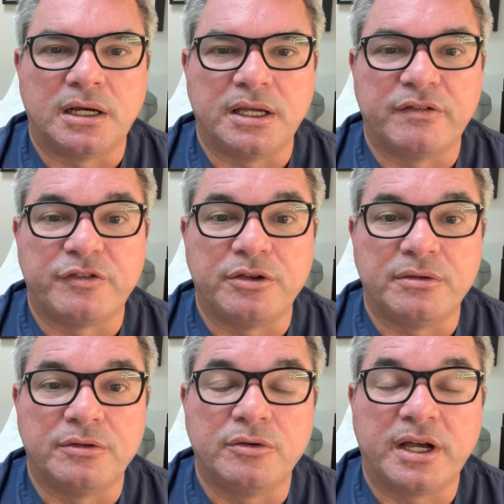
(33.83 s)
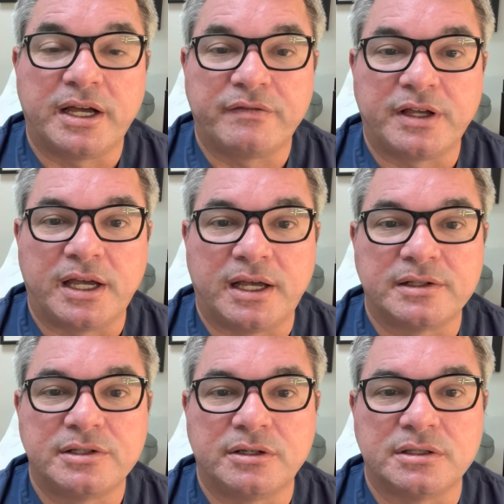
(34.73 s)
if you do have
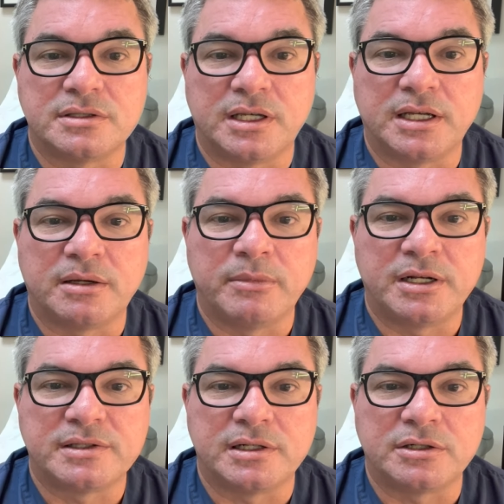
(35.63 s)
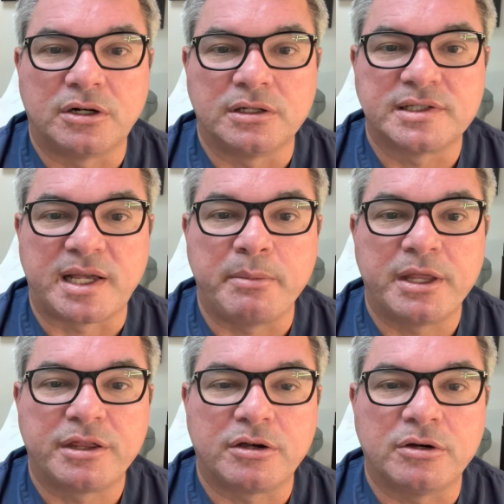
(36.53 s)
gas, you can take a medicine called
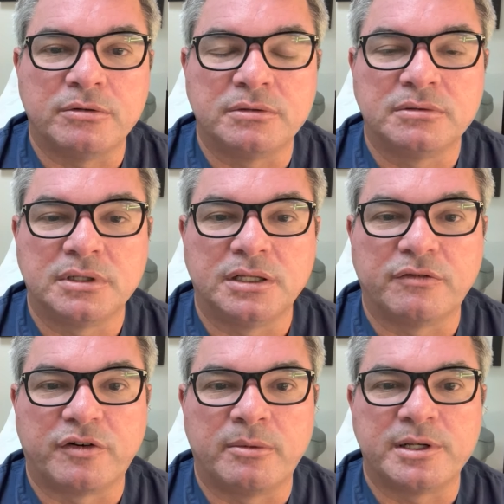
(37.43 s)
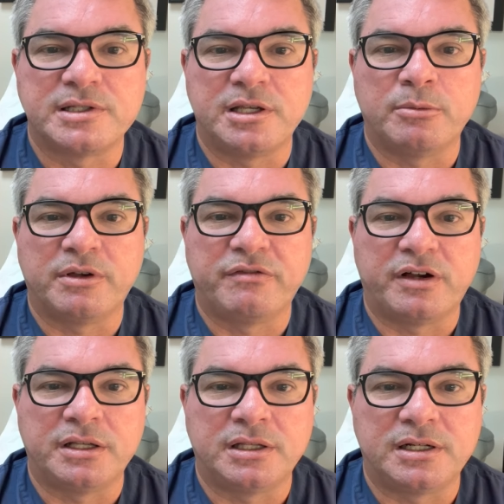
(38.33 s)
simethicone. In the pharmacy, you might
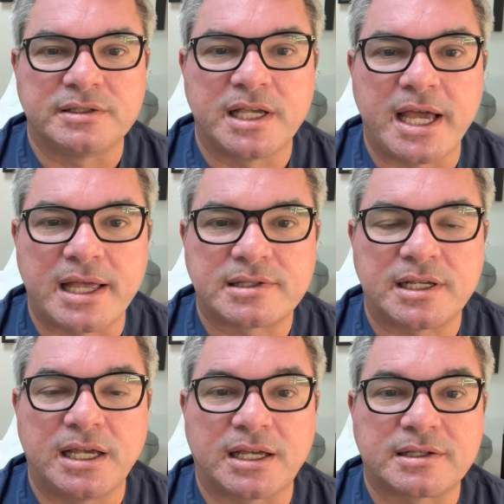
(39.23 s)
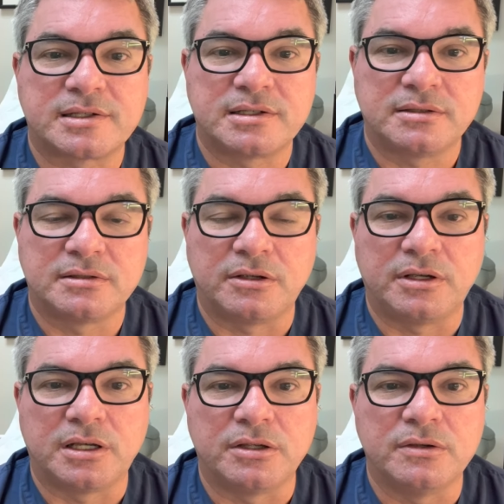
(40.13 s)
find it as Gas X. So you
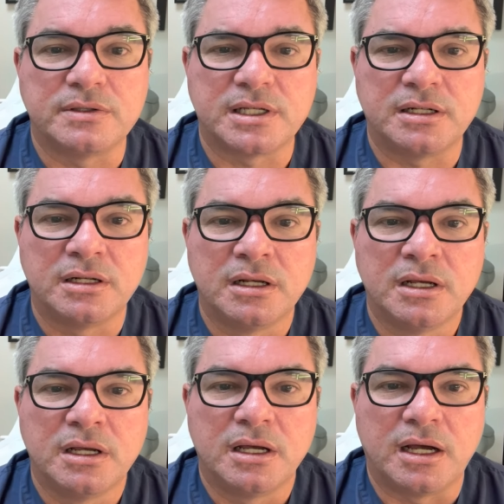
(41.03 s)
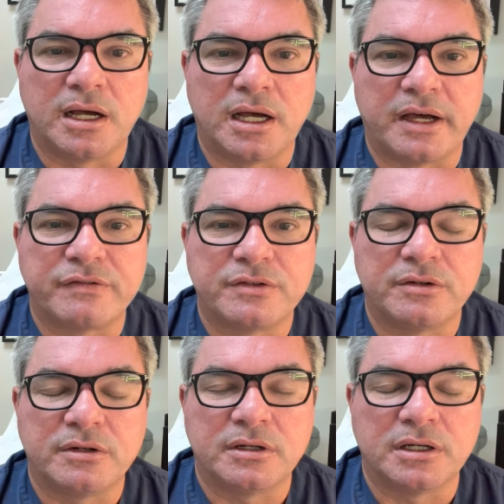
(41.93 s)
can use it
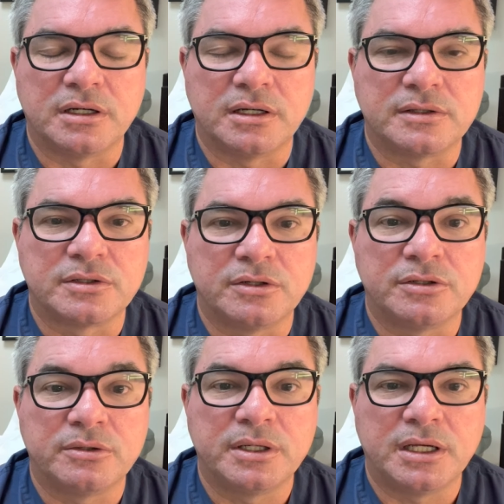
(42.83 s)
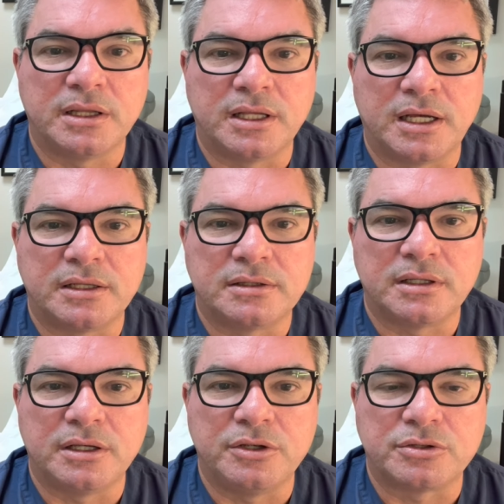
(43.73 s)
after surgery, and that
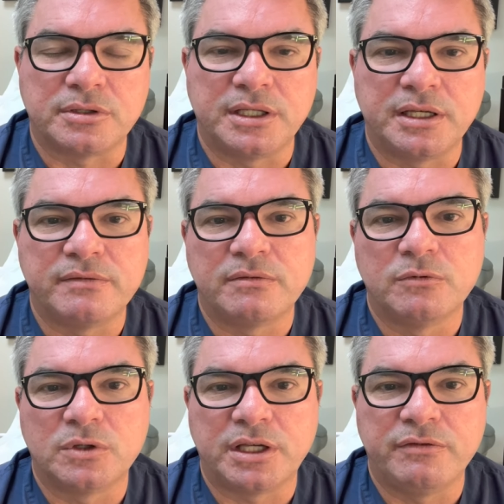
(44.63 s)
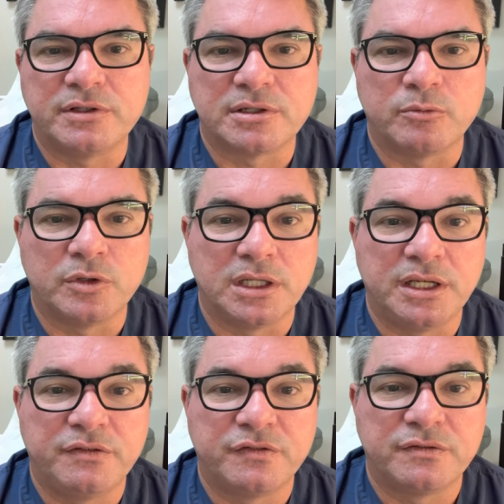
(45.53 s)
usually will give you some
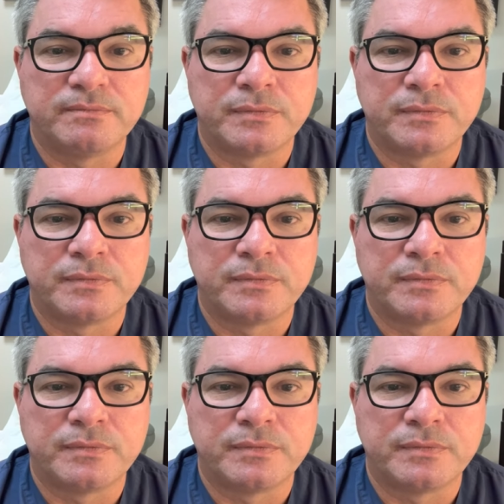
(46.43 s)
relief.